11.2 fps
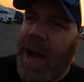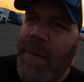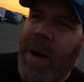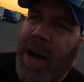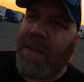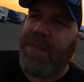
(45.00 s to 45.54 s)
I'm
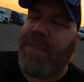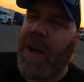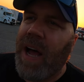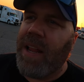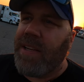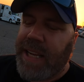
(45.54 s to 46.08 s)
off
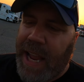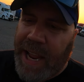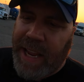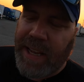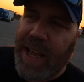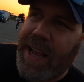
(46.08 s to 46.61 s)
the
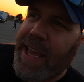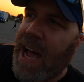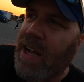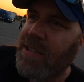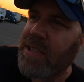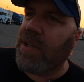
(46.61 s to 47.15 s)
TA at
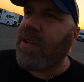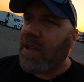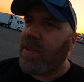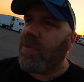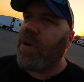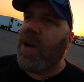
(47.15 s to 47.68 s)
Council
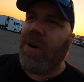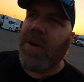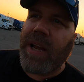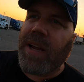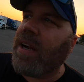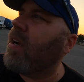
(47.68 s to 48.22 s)
Road here.